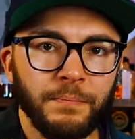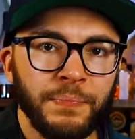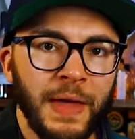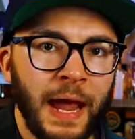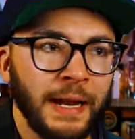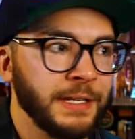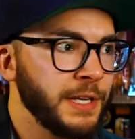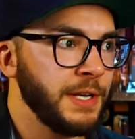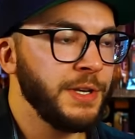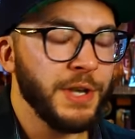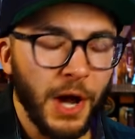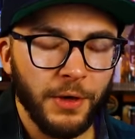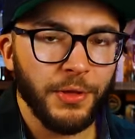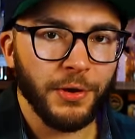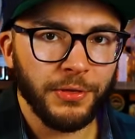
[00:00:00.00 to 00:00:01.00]
That is
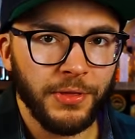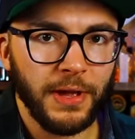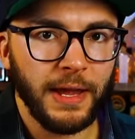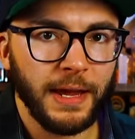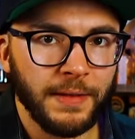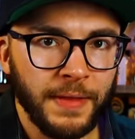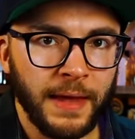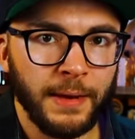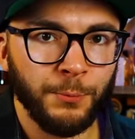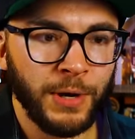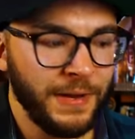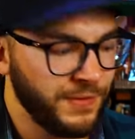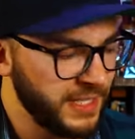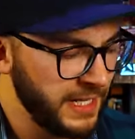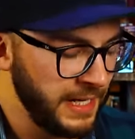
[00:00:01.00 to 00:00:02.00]
another thing that
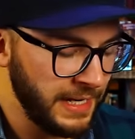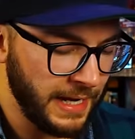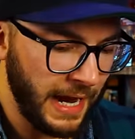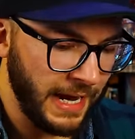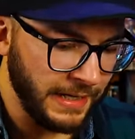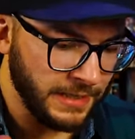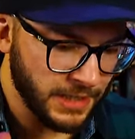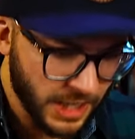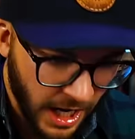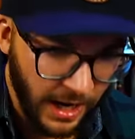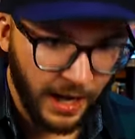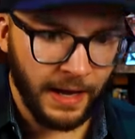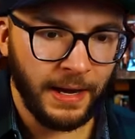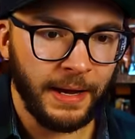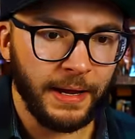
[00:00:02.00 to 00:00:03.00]
we've seen a
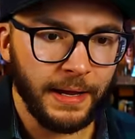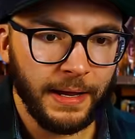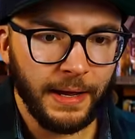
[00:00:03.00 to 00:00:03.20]
ton